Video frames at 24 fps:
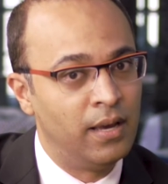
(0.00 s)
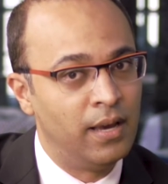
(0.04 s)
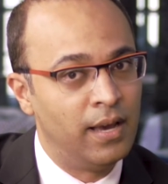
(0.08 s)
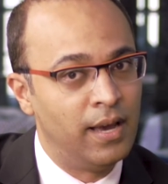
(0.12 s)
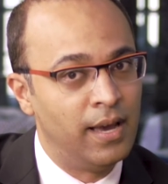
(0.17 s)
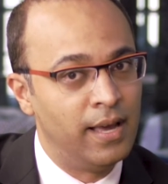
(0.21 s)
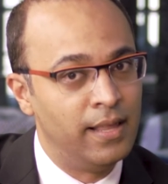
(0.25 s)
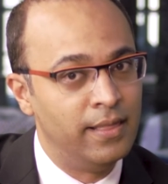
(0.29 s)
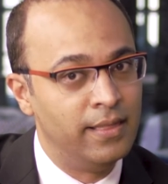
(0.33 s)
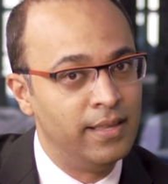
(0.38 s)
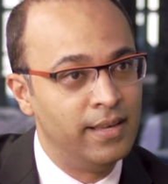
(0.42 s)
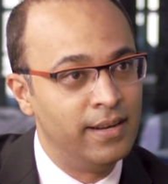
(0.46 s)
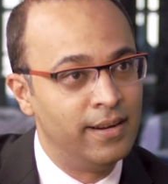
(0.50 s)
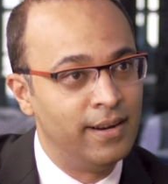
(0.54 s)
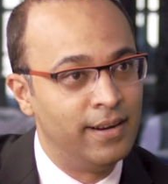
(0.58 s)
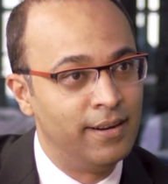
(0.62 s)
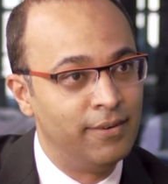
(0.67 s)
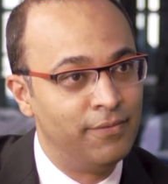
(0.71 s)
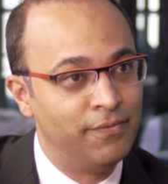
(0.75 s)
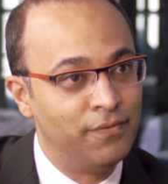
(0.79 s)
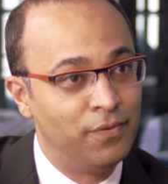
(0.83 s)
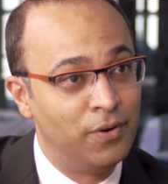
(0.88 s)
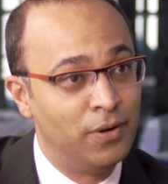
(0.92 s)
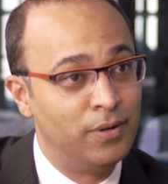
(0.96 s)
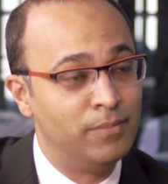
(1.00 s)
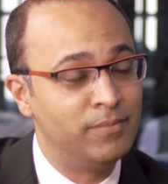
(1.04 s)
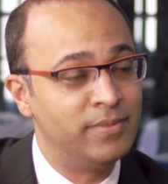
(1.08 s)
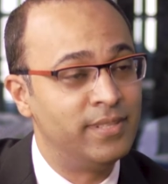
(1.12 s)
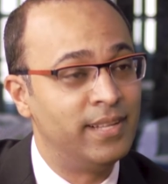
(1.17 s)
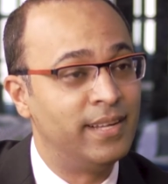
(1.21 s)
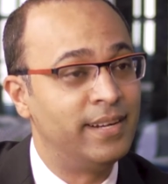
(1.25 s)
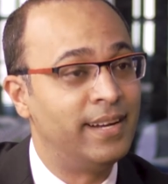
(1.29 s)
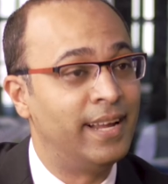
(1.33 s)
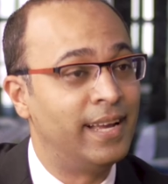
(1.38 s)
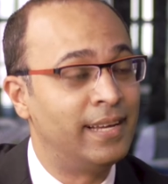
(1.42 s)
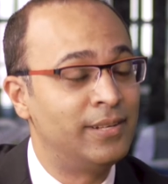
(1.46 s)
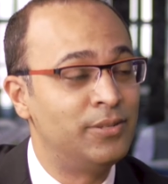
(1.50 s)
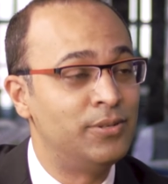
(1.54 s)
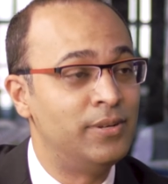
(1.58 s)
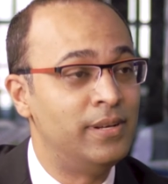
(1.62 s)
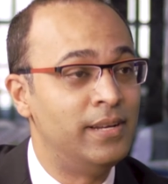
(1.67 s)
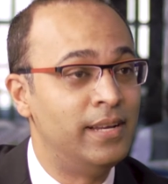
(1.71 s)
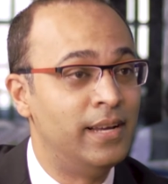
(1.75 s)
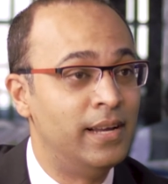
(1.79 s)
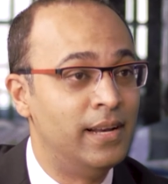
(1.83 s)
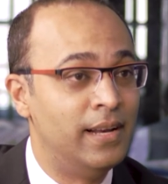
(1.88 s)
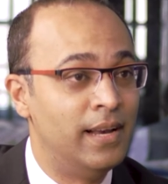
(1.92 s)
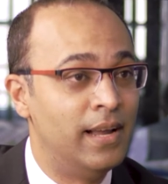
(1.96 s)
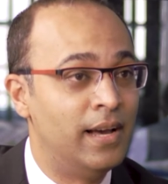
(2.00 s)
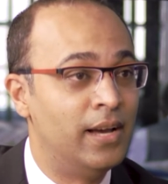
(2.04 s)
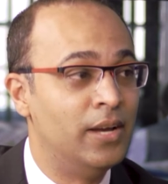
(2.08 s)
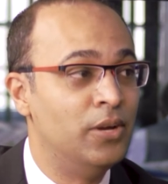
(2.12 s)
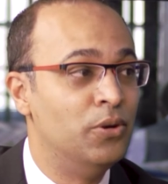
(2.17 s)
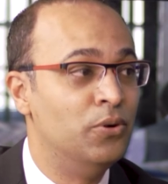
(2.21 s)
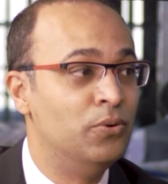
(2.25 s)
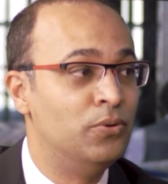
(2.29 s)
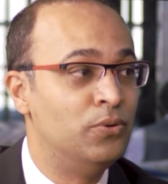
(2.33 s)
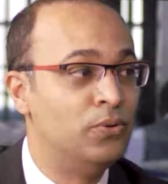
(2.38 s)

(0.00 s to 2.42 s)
And there are forms that actually allow you